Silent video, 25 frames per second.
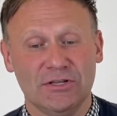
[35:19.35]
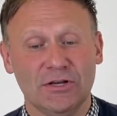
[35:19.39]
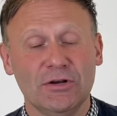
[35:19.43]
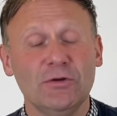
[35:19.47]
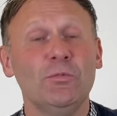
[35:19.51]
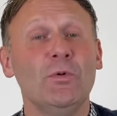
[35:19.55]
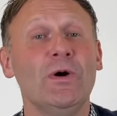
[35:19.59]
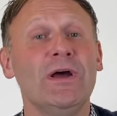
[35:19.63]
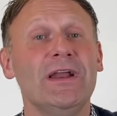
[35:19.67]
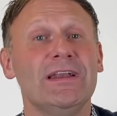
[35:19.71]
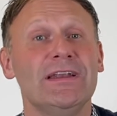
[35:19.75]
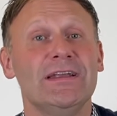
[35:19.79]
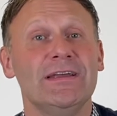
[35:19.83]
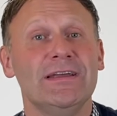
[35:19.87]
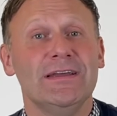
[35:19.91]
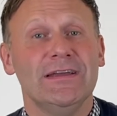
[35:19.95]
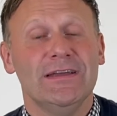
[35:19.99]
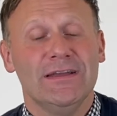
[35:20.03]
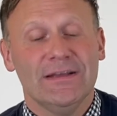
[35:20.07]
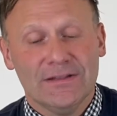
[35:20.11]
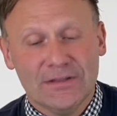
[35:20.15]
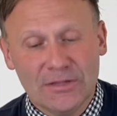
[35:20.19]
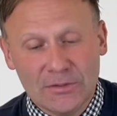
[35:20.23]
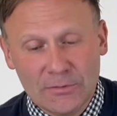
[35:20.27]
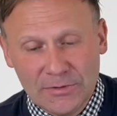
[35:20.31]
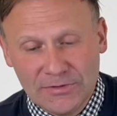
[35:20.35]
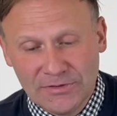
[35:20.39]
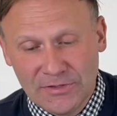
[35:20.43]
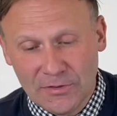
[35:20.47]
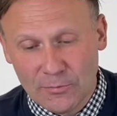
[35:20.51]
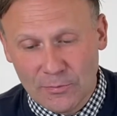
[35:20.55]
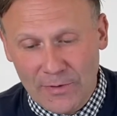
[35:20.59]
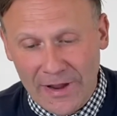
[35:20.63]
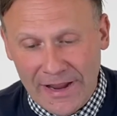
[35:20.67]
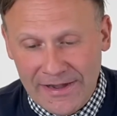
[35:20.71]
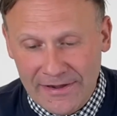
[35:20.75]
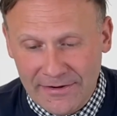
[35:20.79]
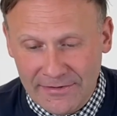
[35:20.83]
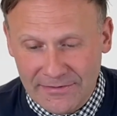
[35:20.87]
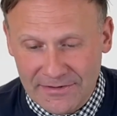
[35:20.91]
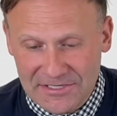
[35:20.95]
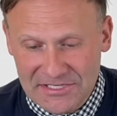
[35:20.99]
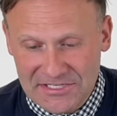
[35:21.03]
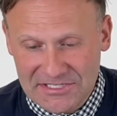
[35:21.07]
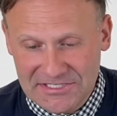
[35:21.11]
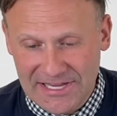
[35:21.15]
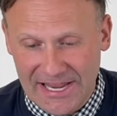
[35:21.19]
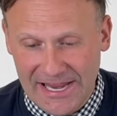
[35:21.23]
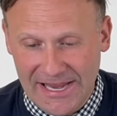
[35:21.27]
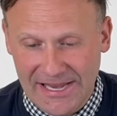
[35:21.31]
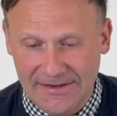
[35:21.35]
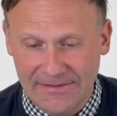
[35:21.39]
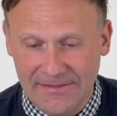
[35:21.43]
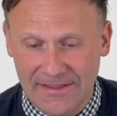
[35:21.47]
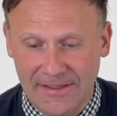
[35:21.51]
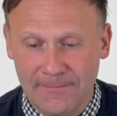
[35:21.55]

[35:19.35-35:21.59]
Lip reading: Look what the writer is saying,